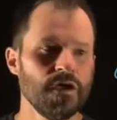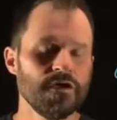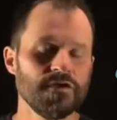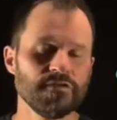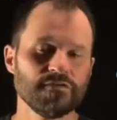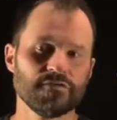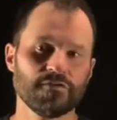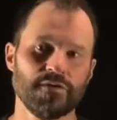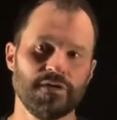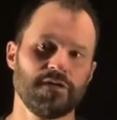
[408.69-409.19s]

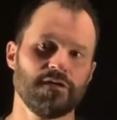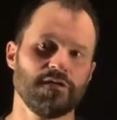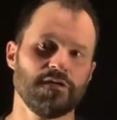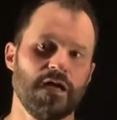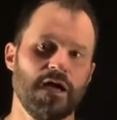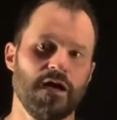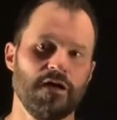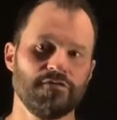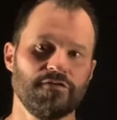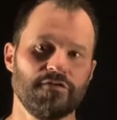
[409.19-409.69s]
So it
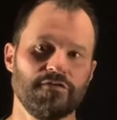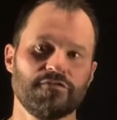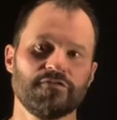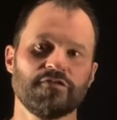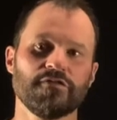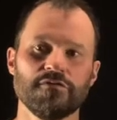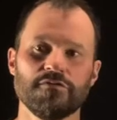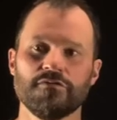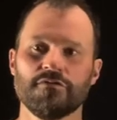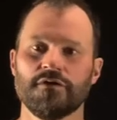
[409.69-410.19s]
allows us to
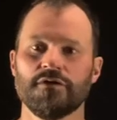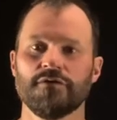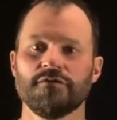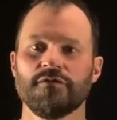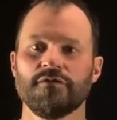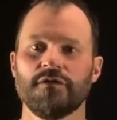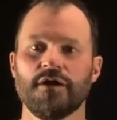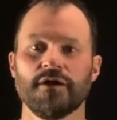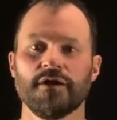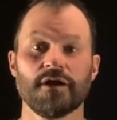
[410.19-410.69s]
do things
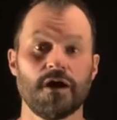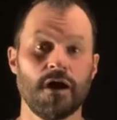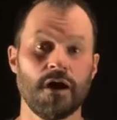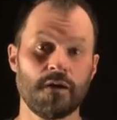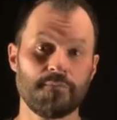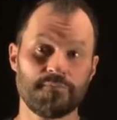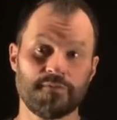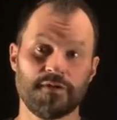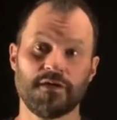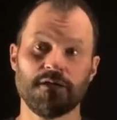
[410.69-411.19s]
like
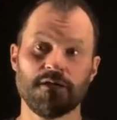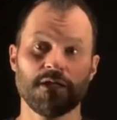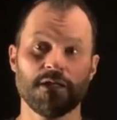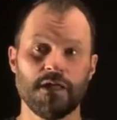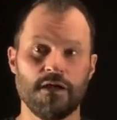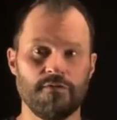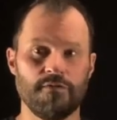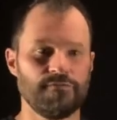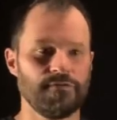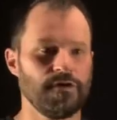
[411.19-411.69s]
update
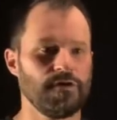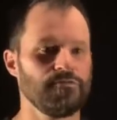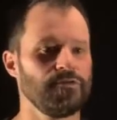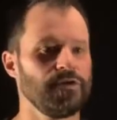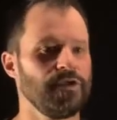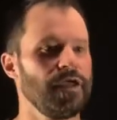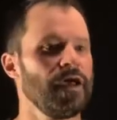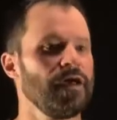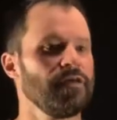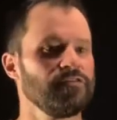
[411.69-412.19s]
Cloud
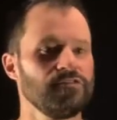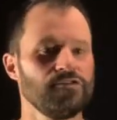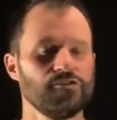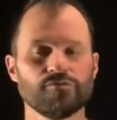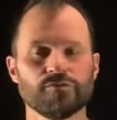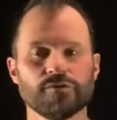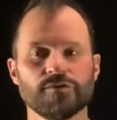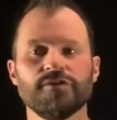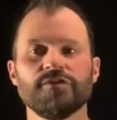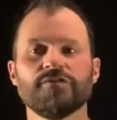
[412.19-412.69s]
Foundry. As new
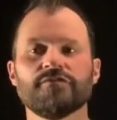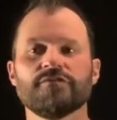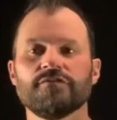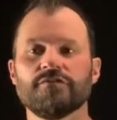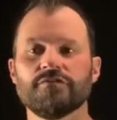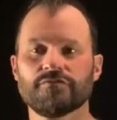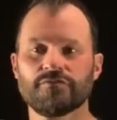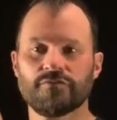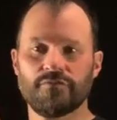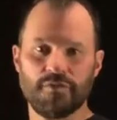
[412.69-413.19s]

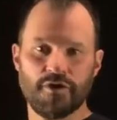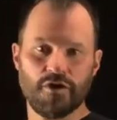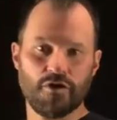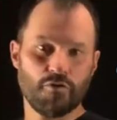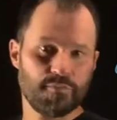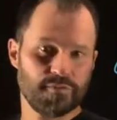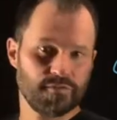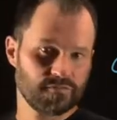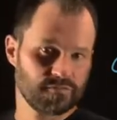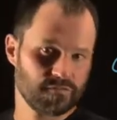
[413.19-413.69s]
releases from the
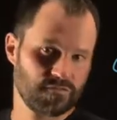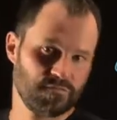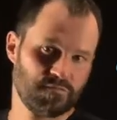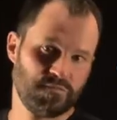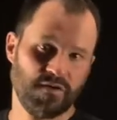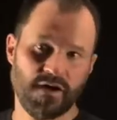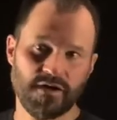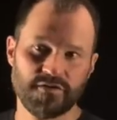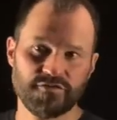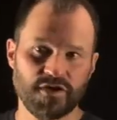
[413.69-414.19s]
open source
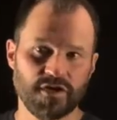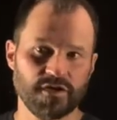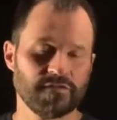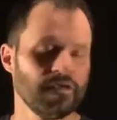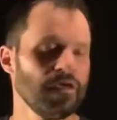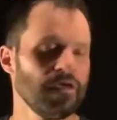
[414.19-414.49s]
project